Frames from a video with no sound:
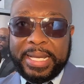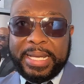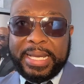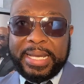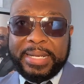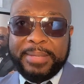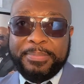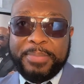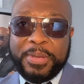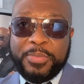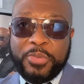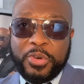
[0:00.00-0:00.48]

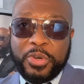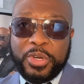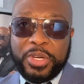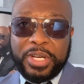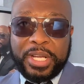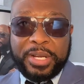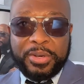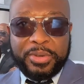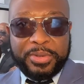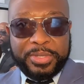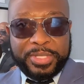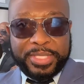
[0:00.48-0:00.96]
Again, people
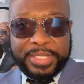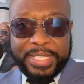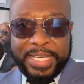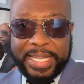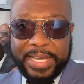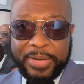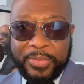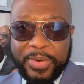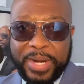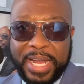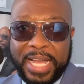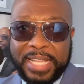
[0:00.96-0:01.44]
don't
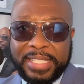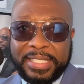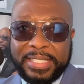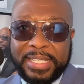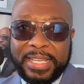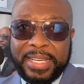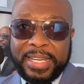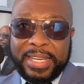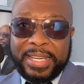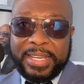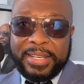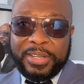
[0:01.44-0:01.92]
understand when I
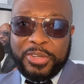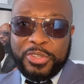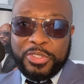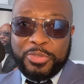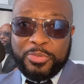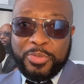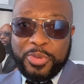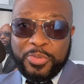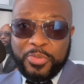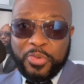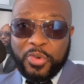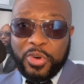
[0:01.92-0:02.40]
say
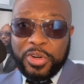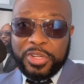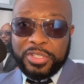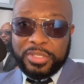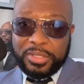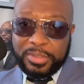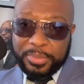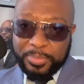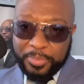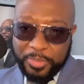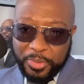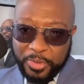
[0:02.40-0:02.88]
those people are
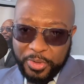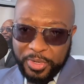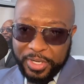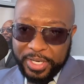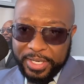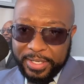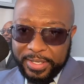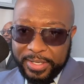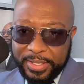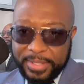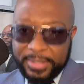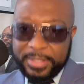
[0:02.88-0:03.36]

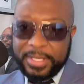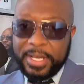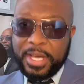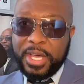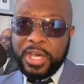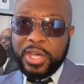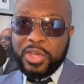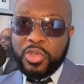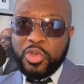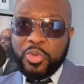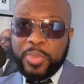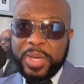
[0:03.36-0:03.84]
supporting us.
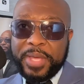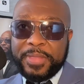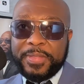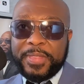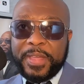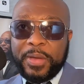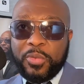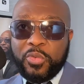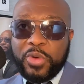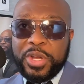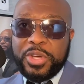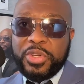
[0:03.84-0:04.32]
You may
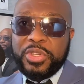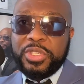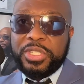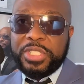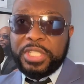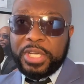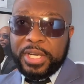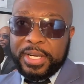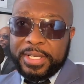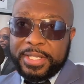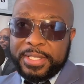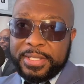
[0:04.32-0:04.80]
think when you
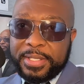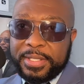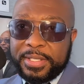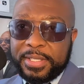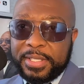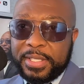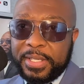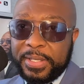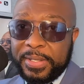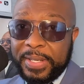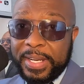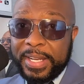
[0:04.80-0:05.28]
touch the
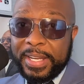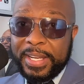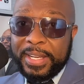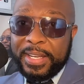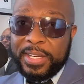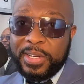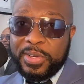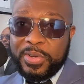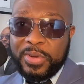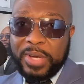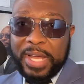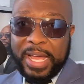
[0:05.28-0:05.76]

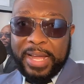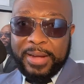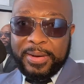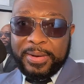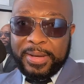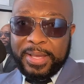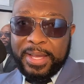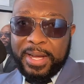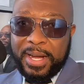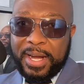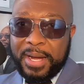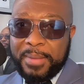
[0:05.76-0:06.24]
screen, you're like,
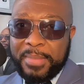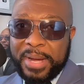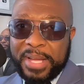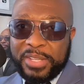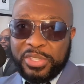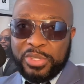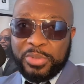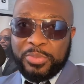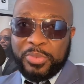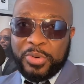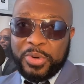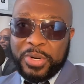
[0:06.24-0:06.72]
okay, how am
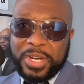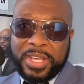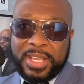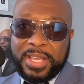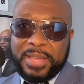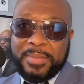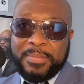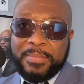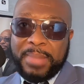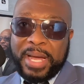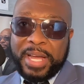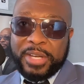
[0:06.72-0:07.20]
I
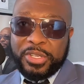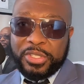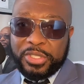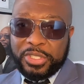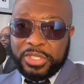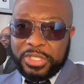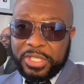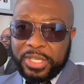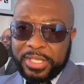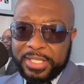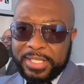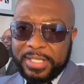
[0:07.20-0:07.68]
supporting him by
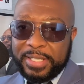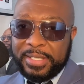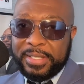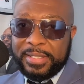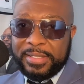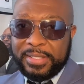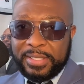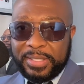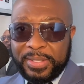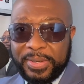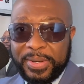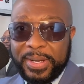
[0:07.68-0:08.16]
just
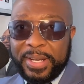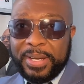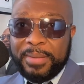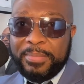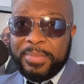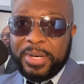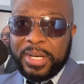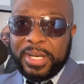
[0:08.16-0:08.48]
touching the screen?